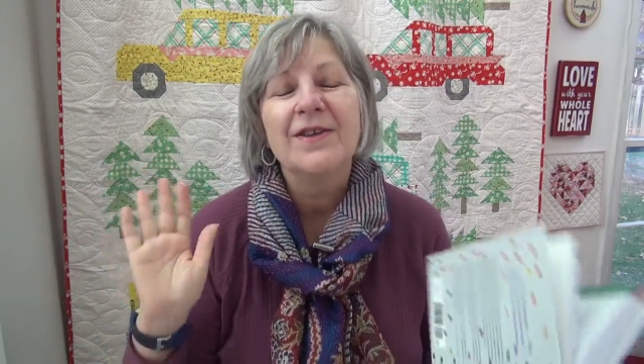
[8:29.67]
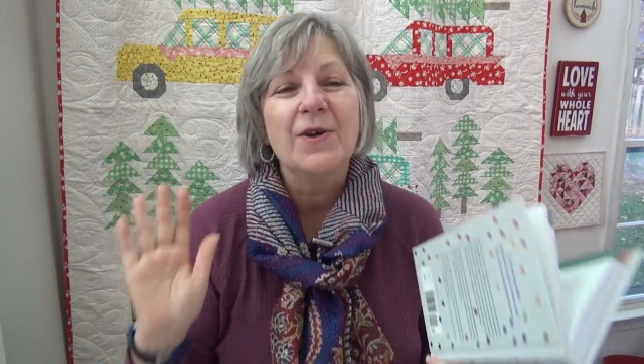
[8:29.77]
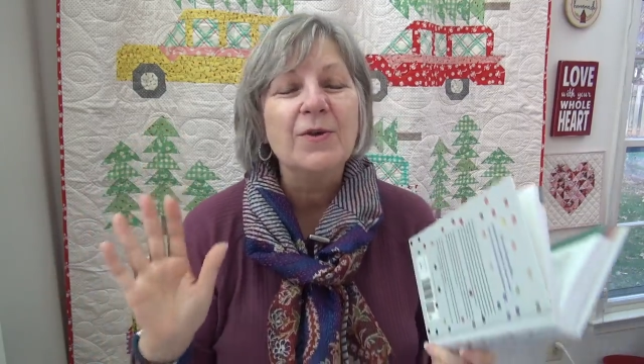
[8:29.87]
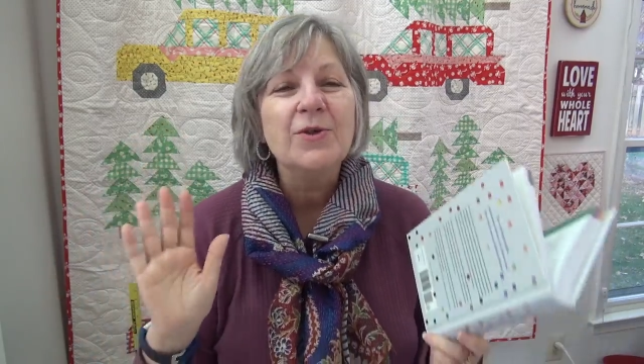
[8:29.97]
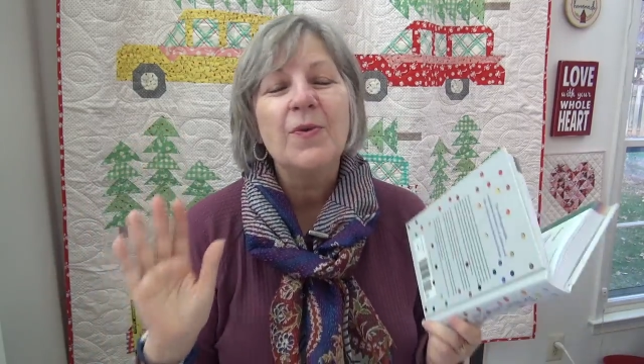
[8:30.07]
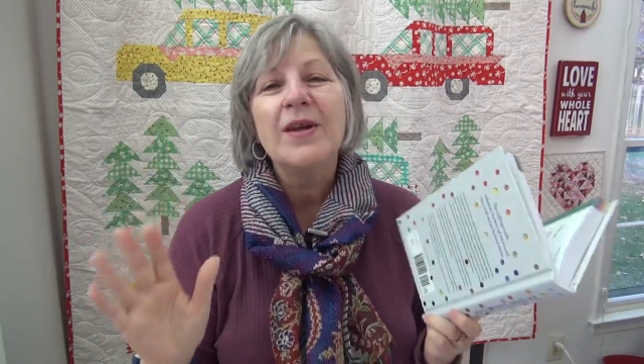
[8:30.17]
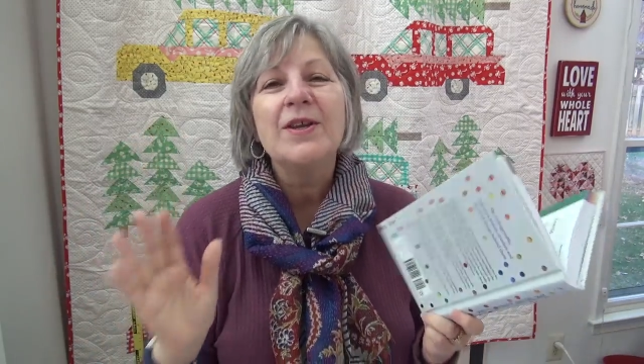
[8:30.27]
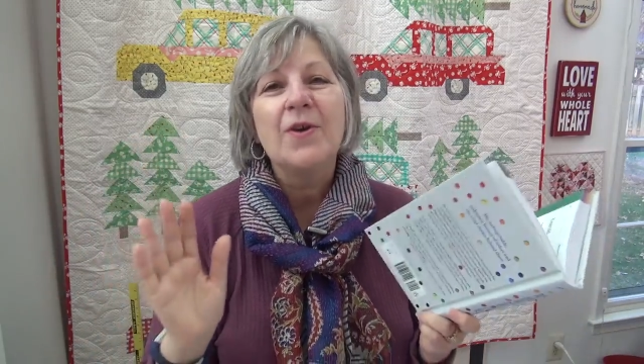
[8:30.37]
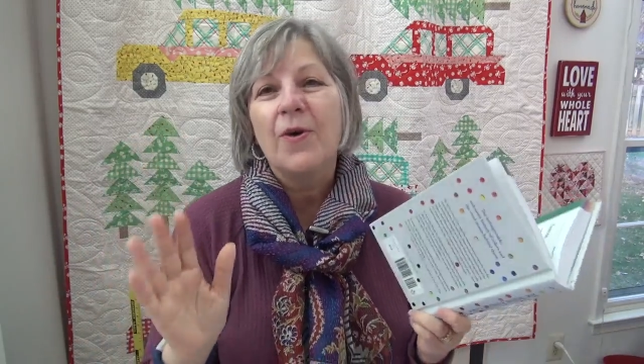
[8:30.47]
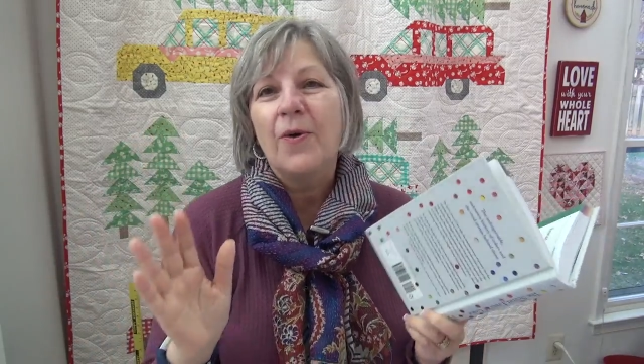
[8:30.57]
Don't you want to
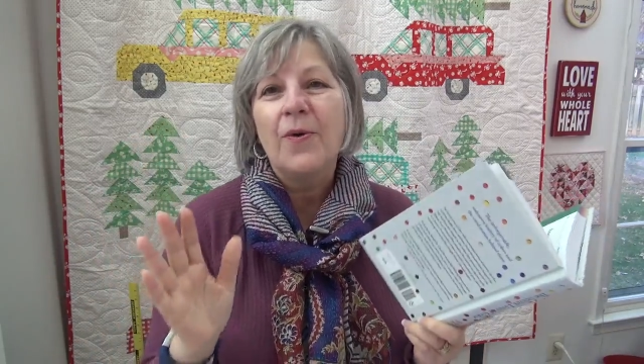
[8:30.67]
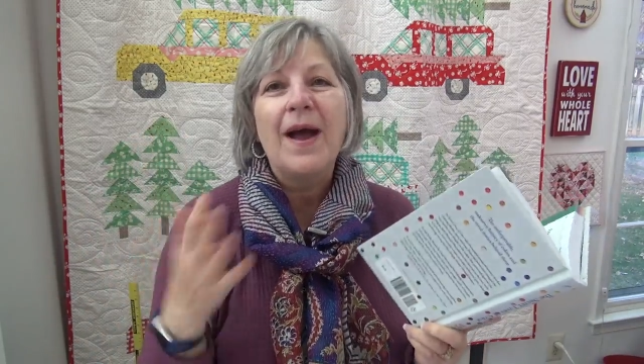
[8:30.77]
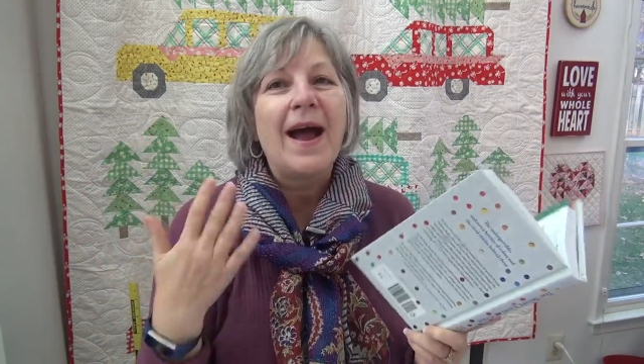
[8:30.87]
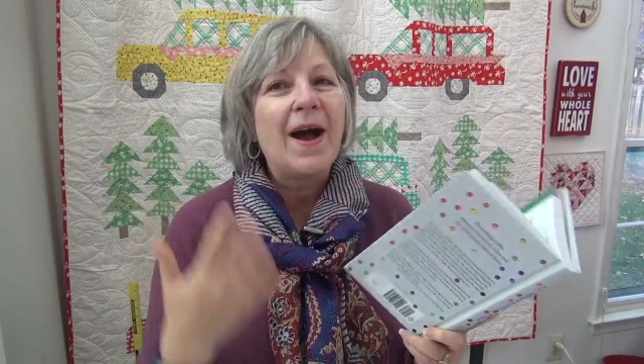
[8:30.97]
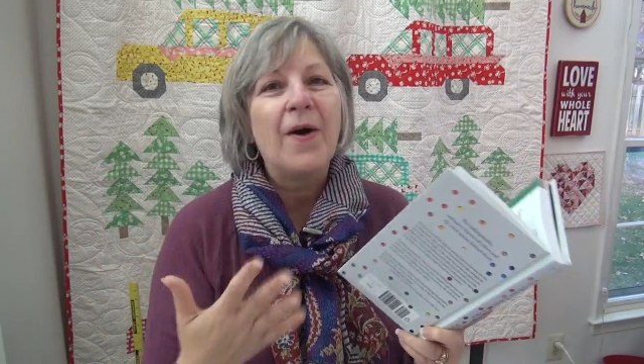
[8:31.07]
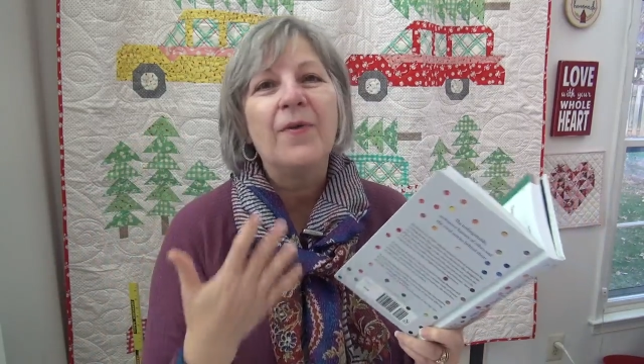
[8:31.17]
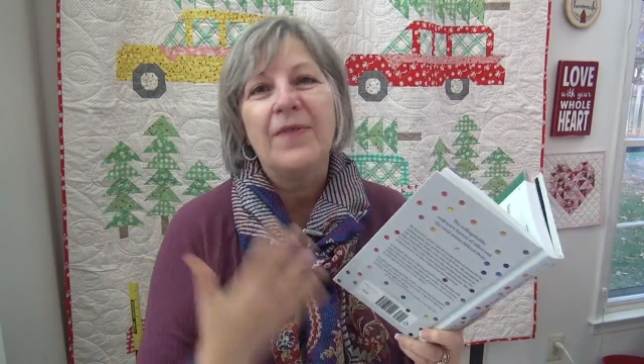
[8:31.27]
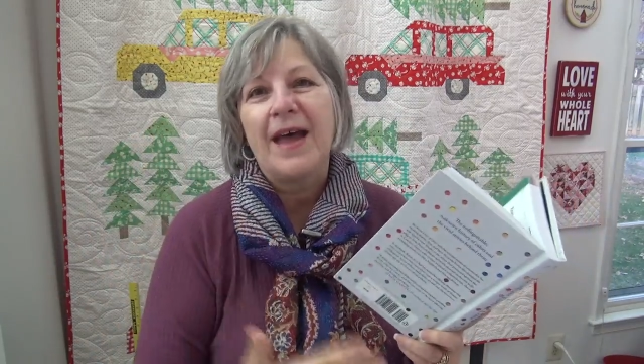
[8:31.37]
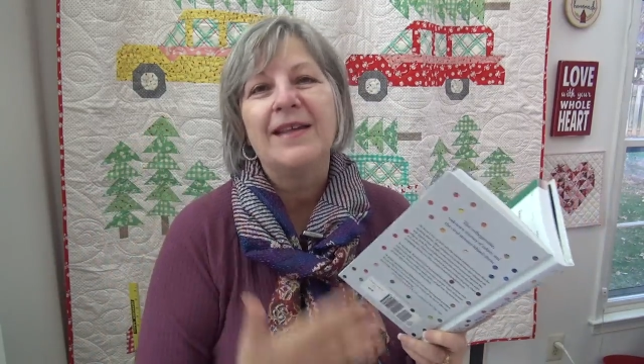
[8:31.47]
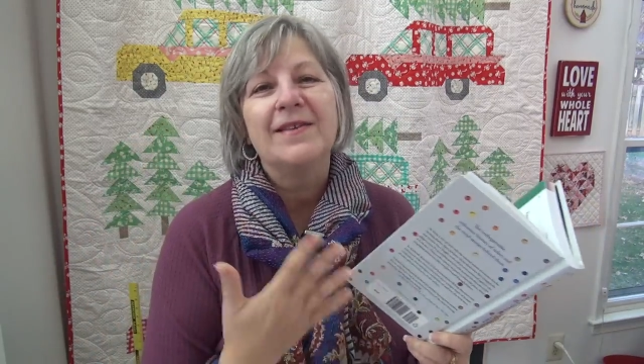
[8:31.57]
know how
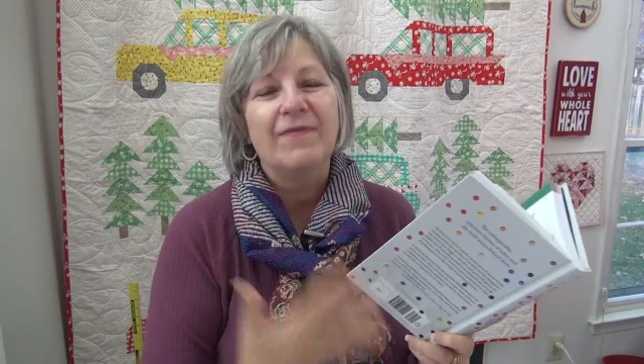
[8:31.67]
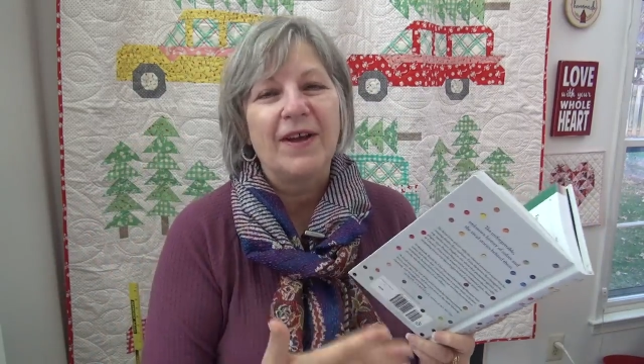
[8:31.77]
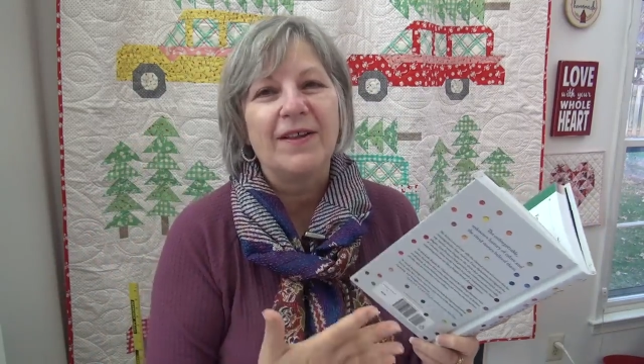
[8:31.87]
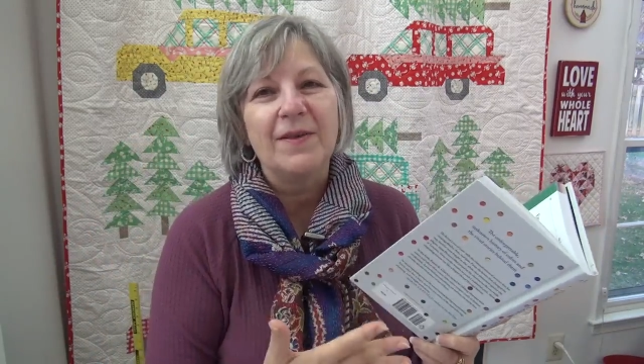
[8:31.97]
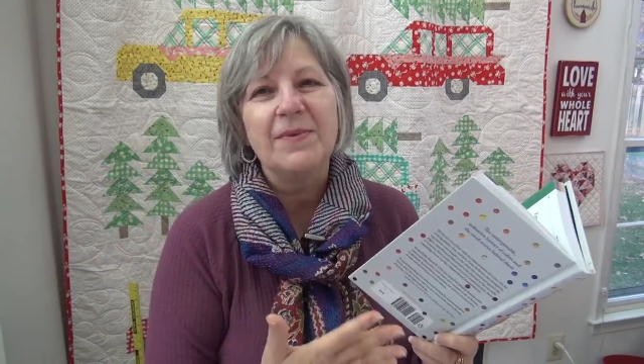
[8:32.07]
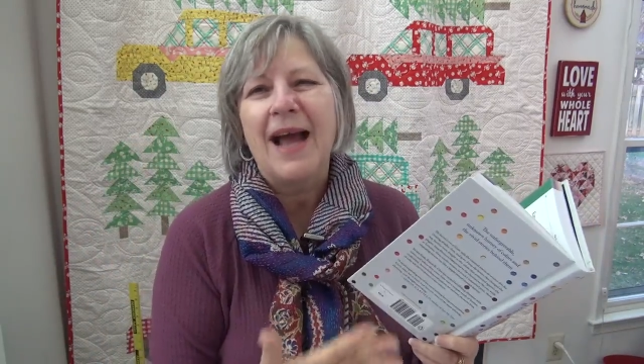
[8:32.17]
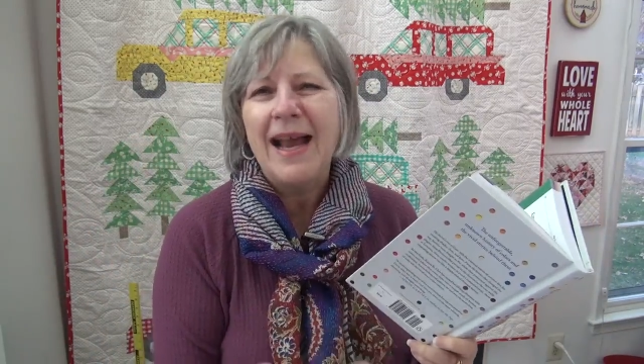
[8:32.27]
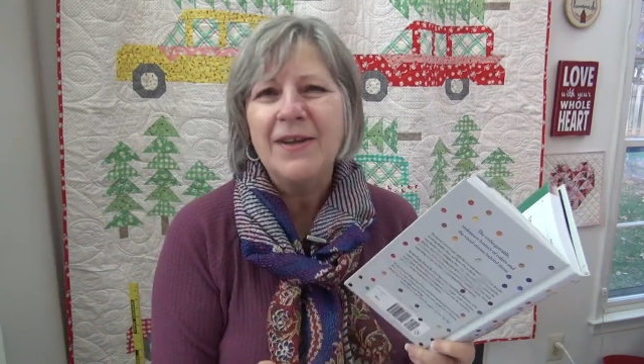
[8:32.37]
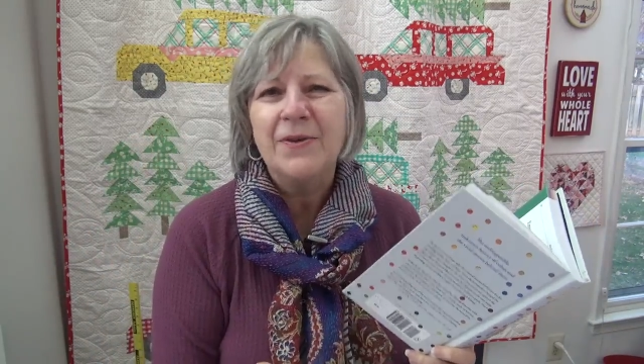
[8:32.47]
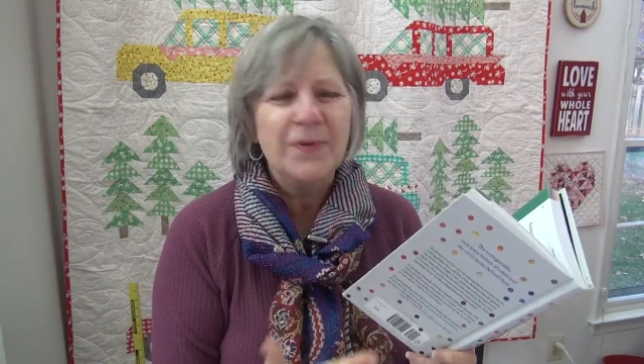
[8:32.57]
that developed?
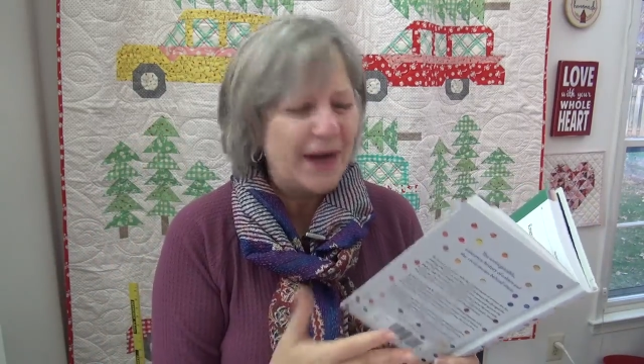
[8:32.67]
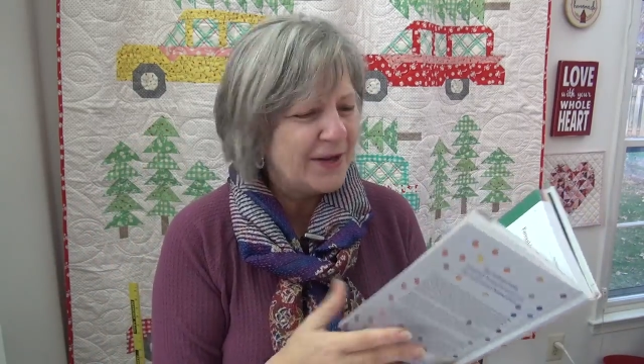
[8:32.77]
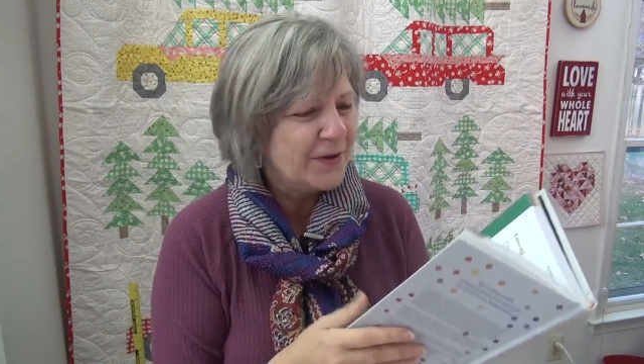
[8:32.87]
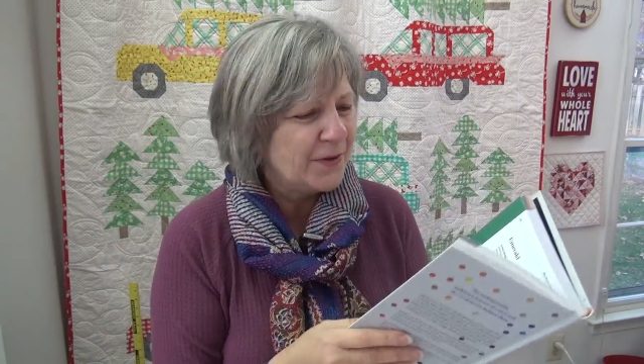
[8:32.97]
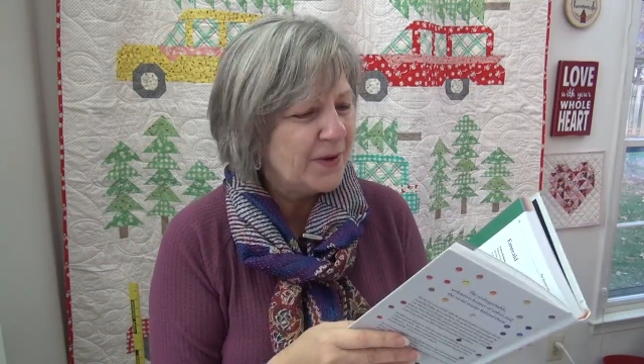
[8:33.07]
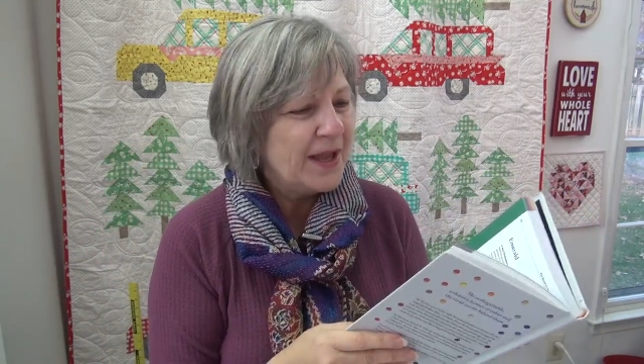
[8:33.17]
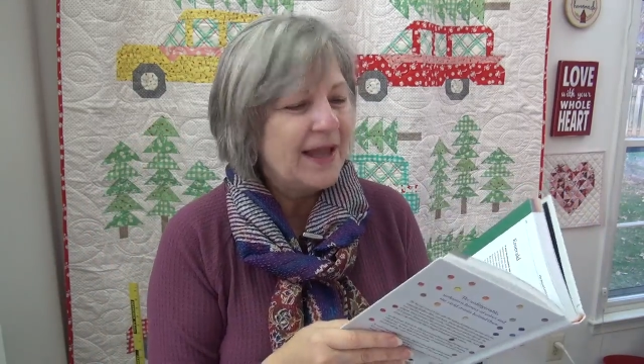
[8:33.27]
I do, I do.